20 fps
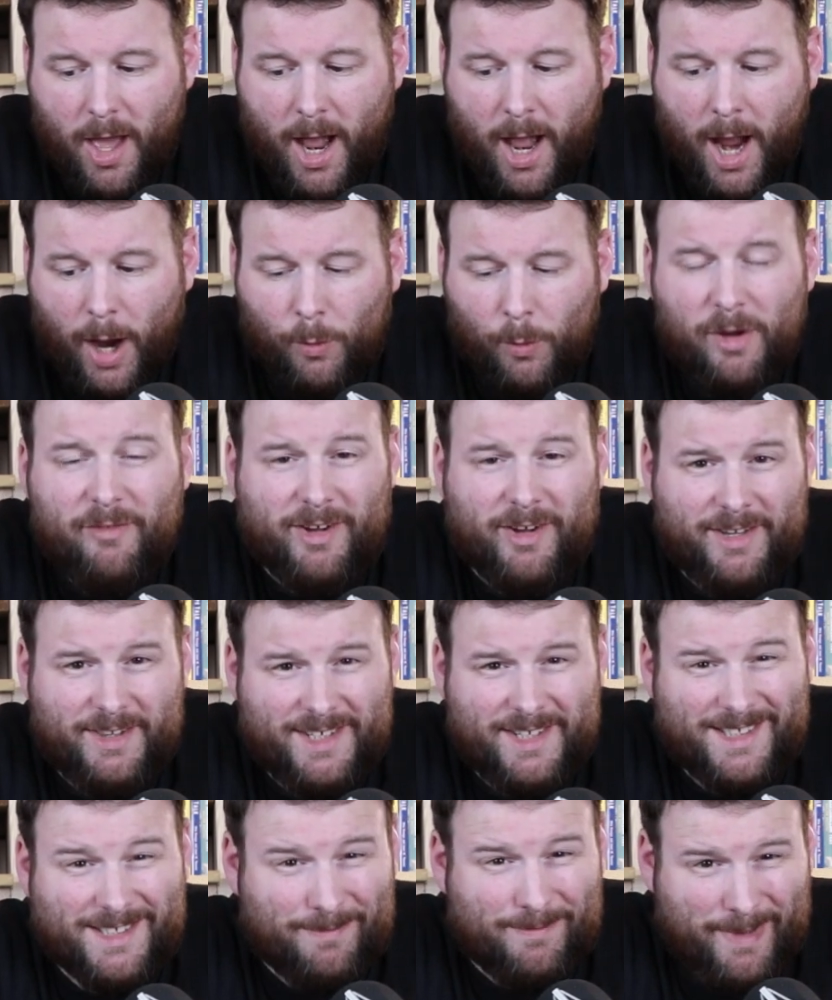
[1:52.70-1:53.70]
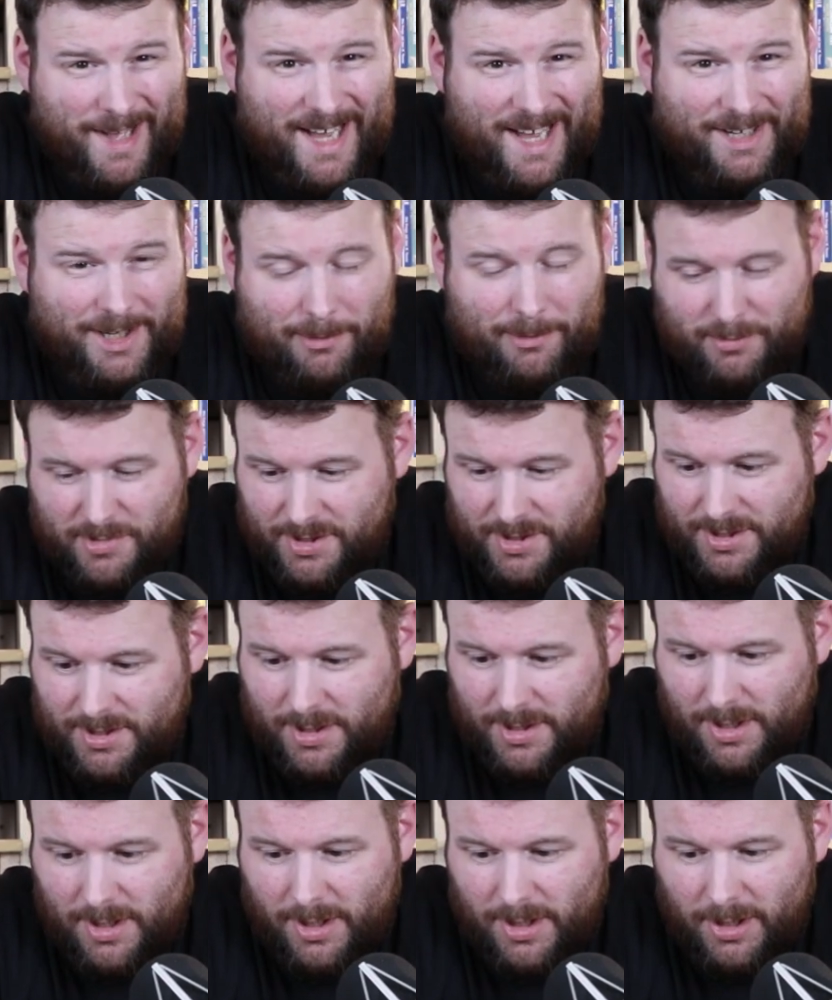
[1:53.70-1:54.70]
however, these are bad numbers.
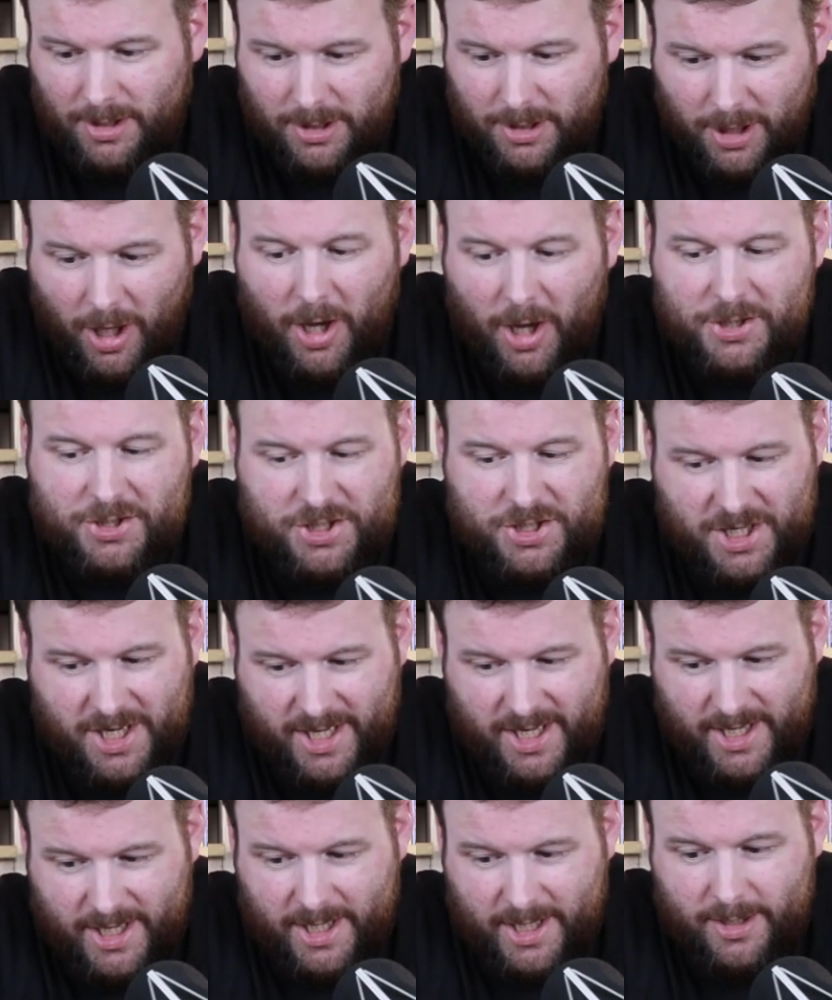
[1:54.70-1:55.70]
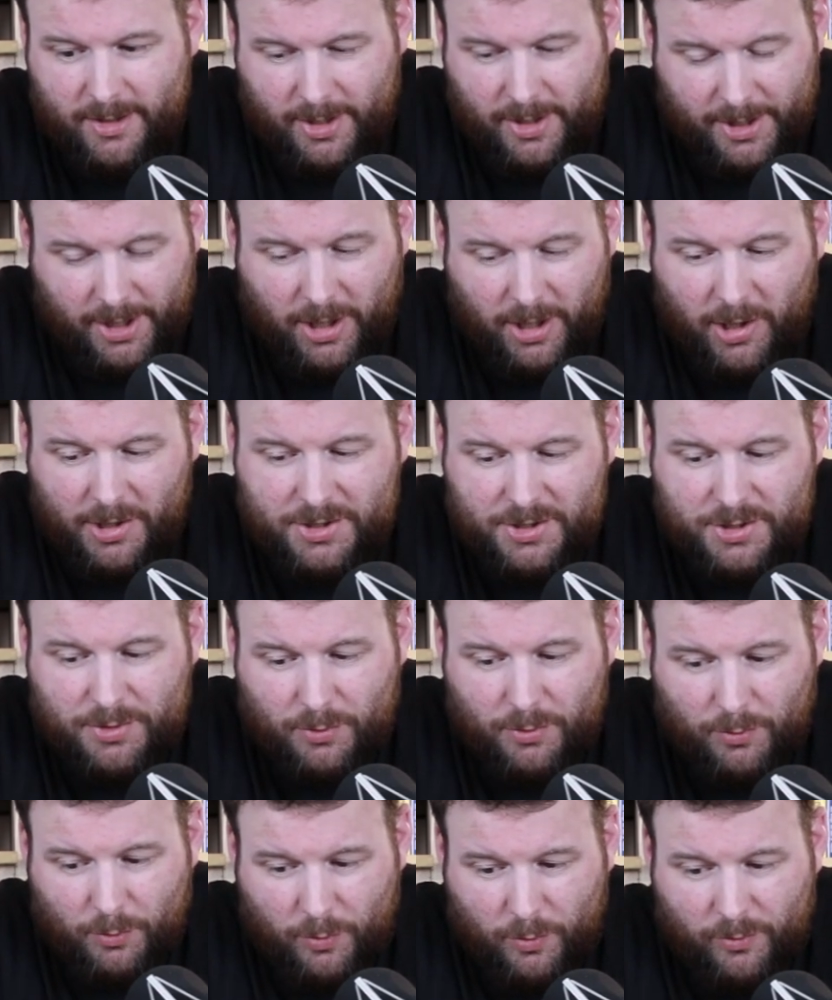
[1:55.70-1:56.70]
Last year, in the last
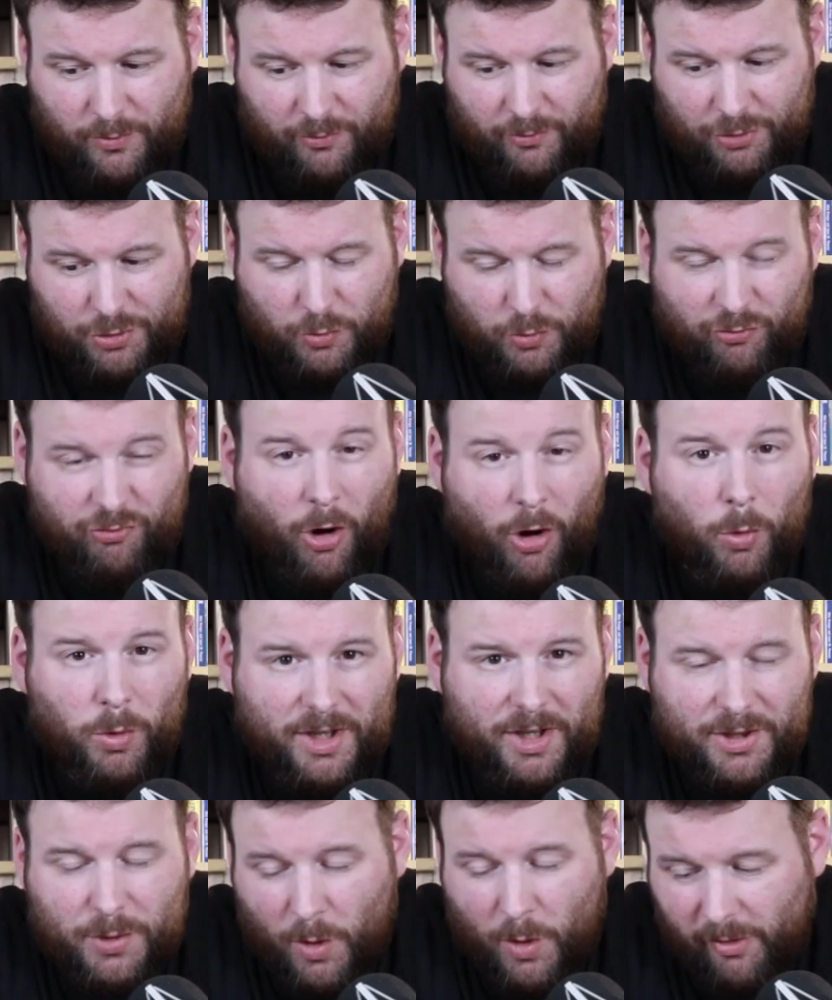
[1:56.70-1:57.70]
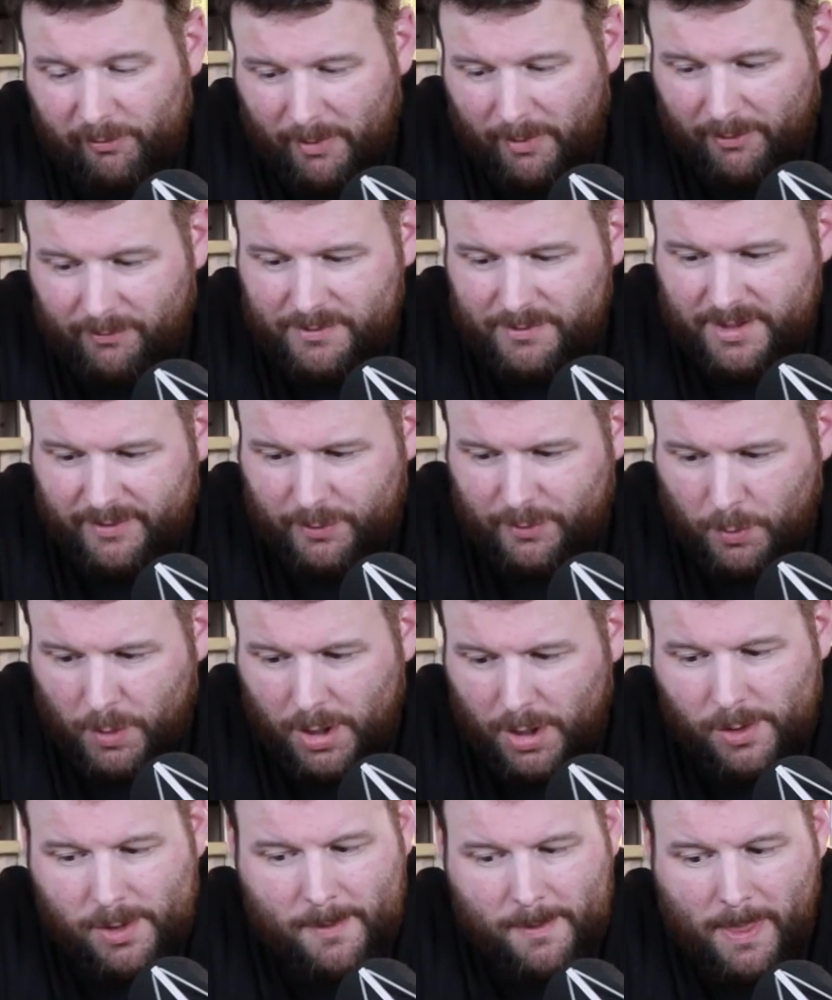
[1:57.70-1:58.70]
rolling 12 months, if you
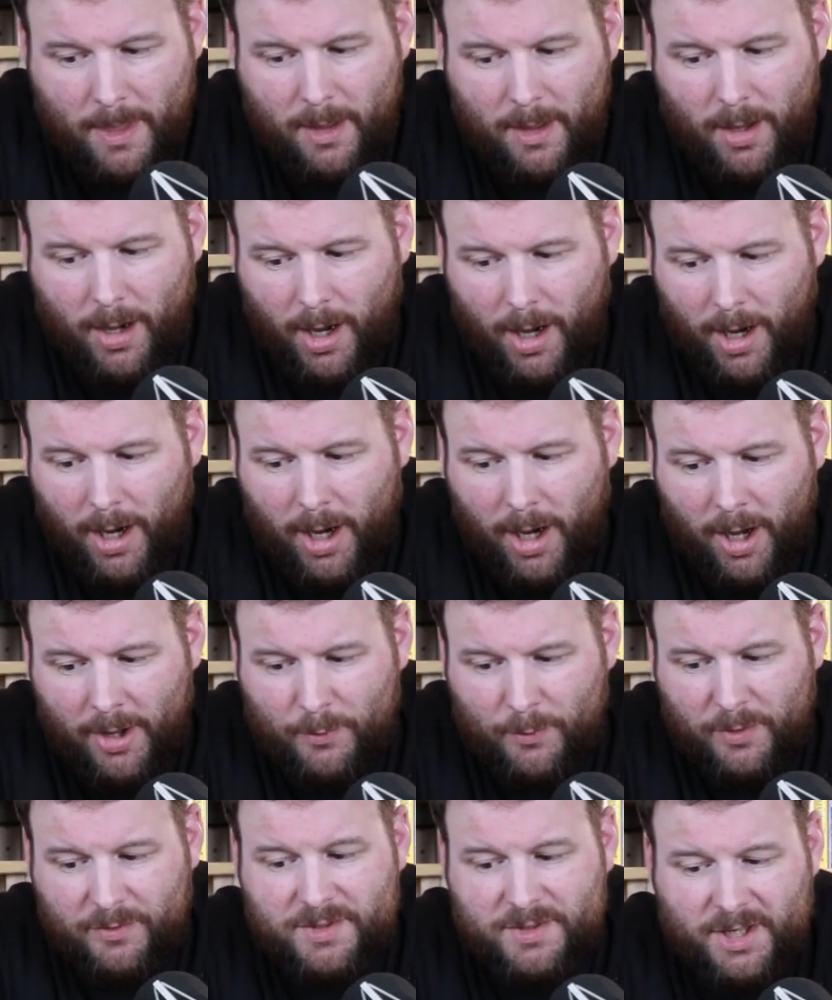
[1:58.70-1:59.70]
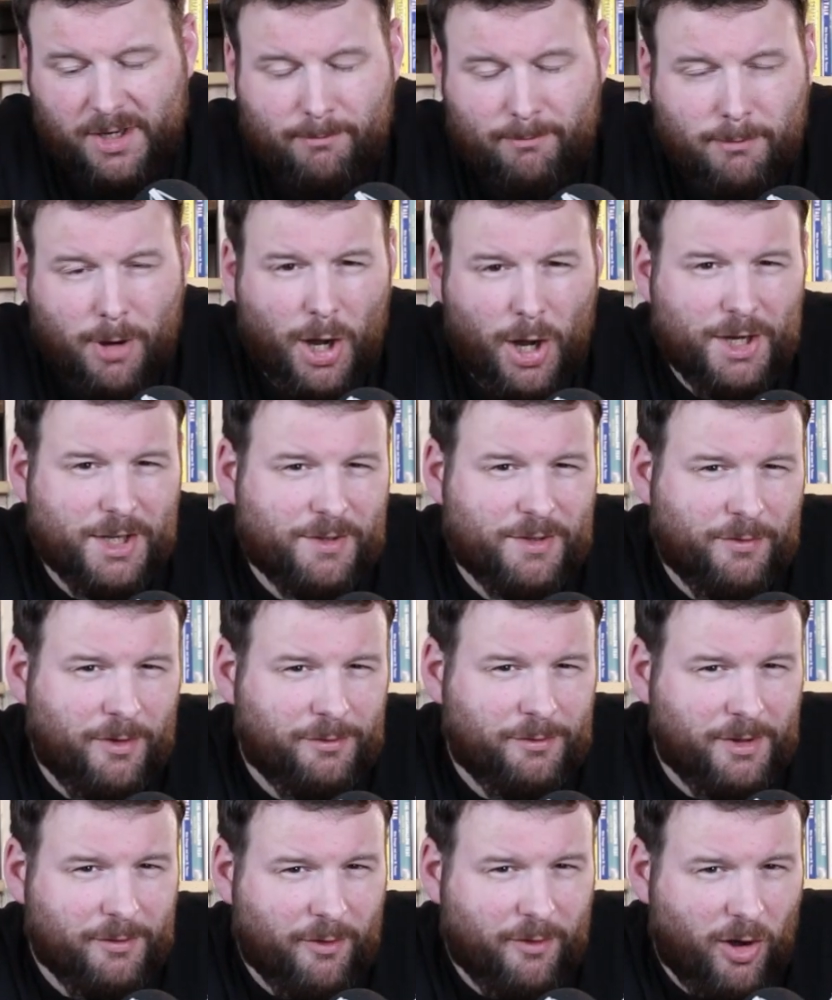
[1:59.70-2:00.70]
will, uh, we've seen a minus
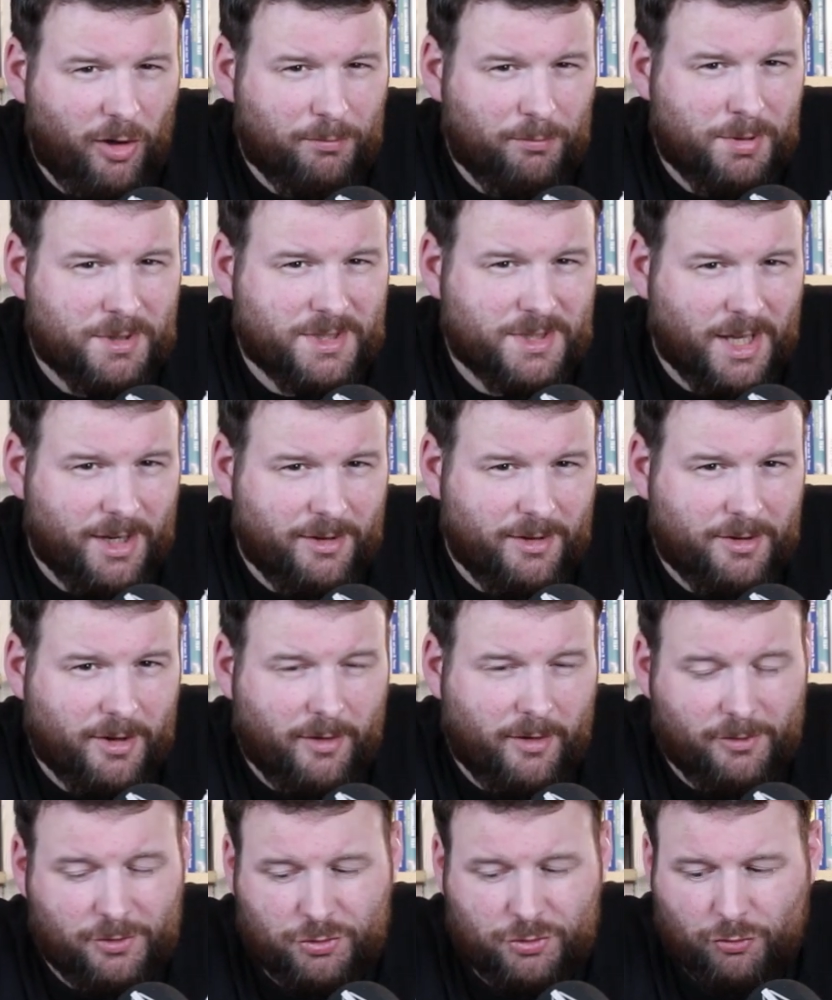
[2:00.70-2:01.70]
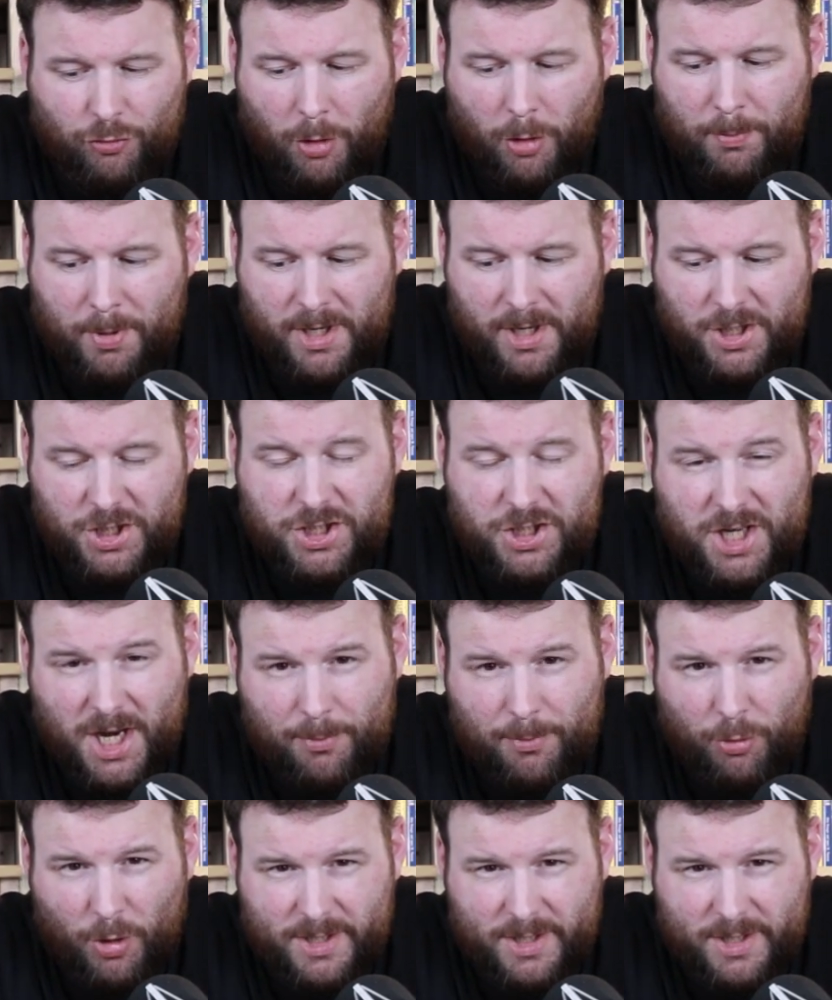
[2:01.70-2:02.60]
55% drop in share